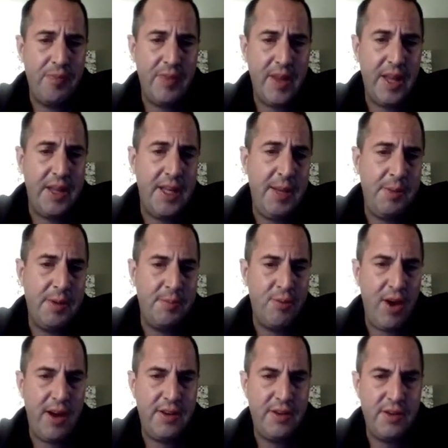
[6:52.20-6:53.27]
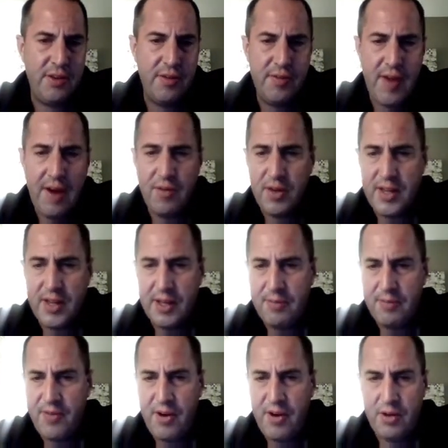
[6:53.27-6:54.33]
It keeps the prices of everything
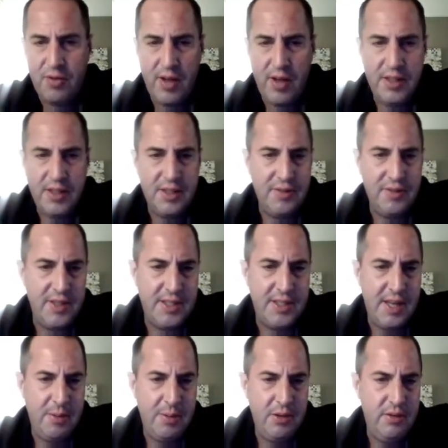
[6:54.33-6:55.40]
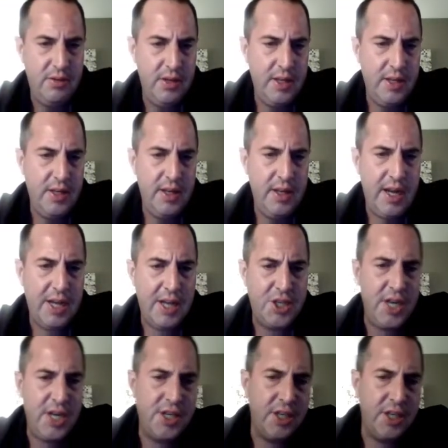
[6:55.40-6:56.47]
fairly relatively stable.
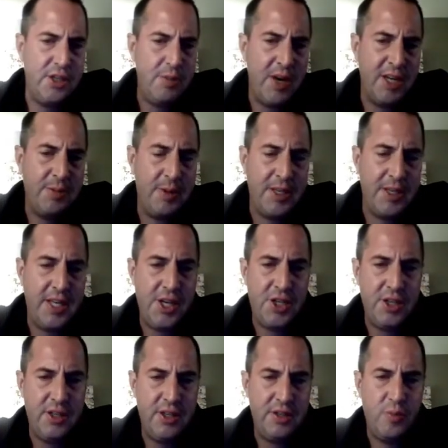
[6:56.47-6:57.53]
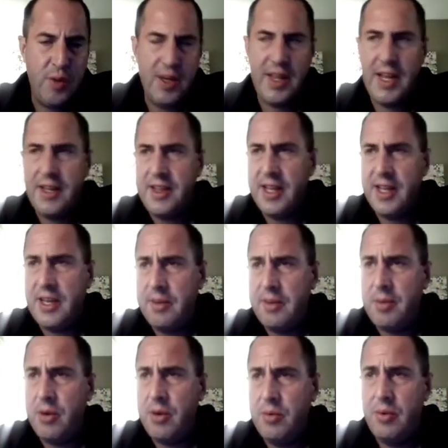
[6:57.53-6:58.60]
Changing consumer expectations. What do they think
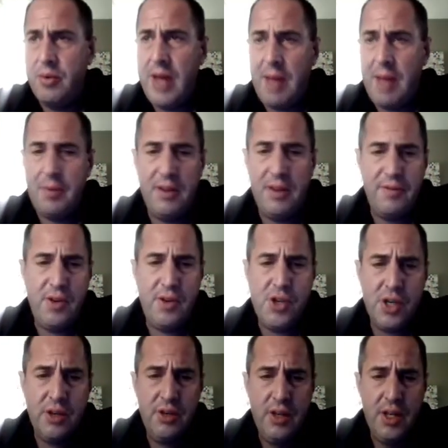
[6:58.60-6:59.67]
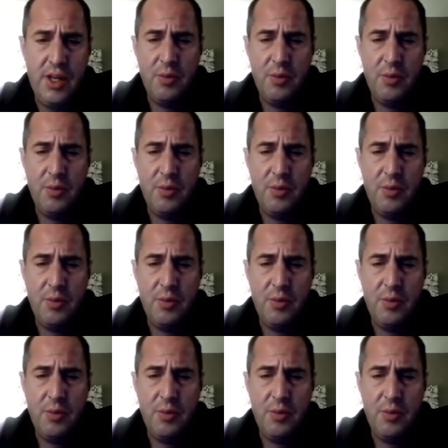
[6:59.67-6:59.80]
about what will happen in the future?